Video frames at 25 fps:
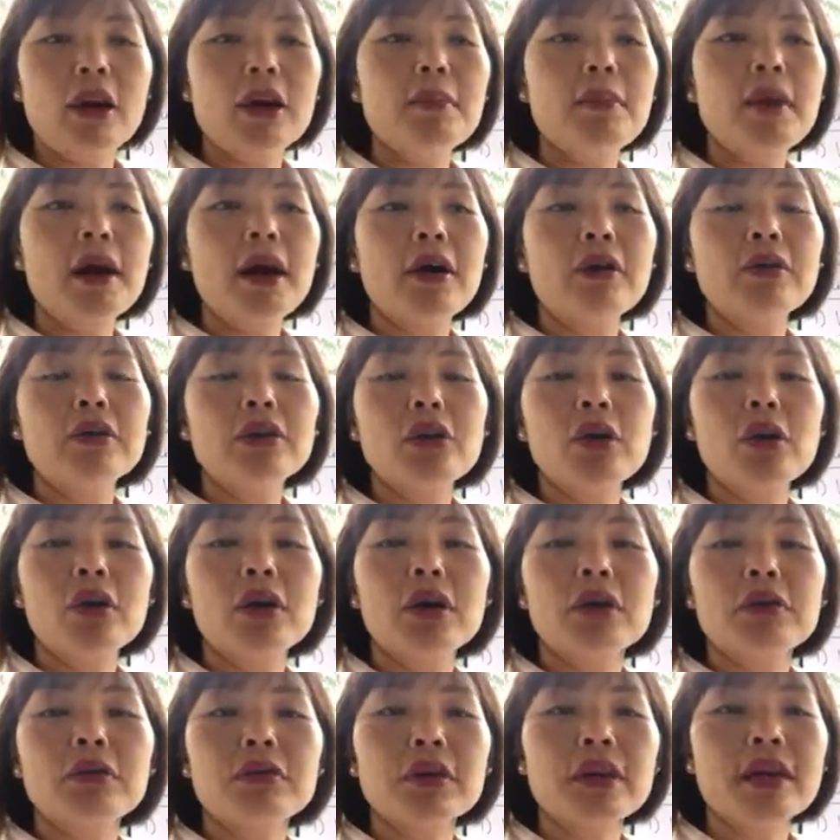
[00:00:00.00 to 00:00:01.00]
about your
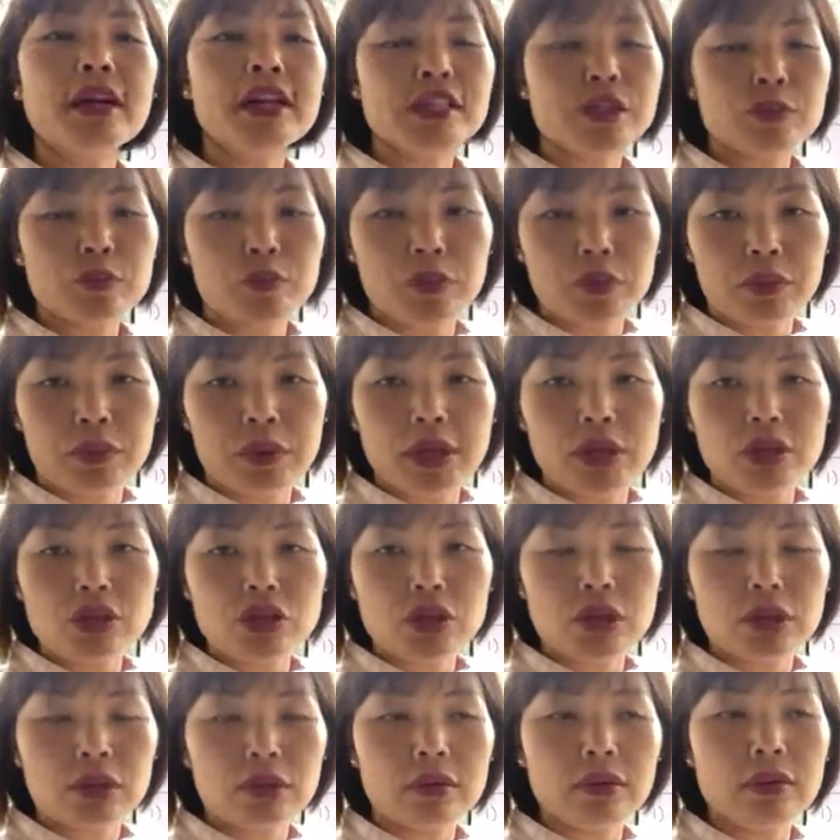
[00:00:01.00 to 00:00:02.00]
career
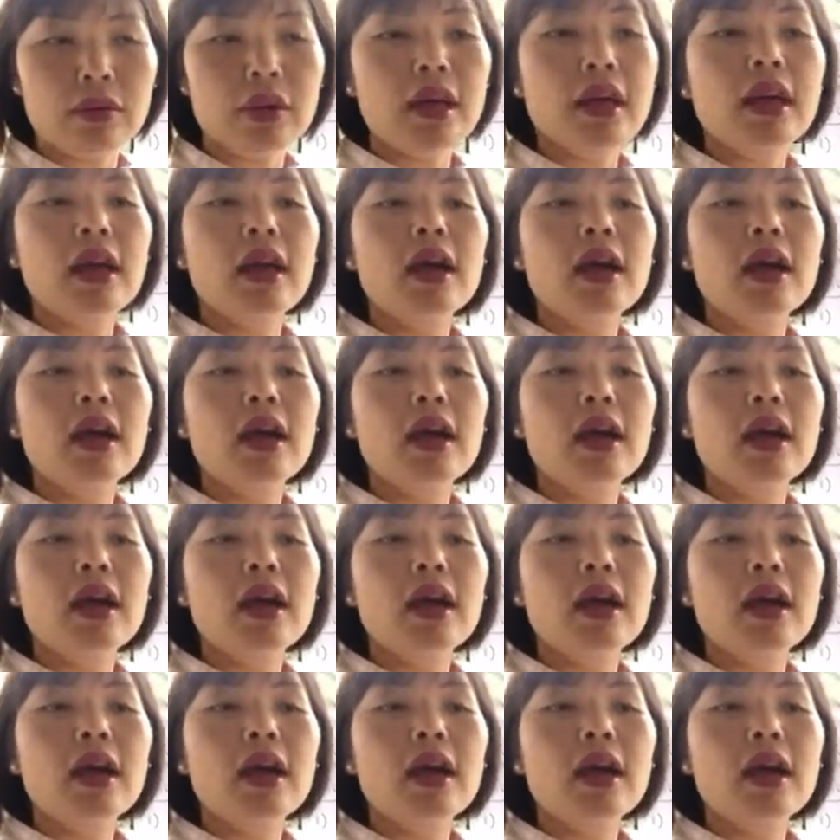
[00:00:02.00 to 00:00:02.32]
aspiration,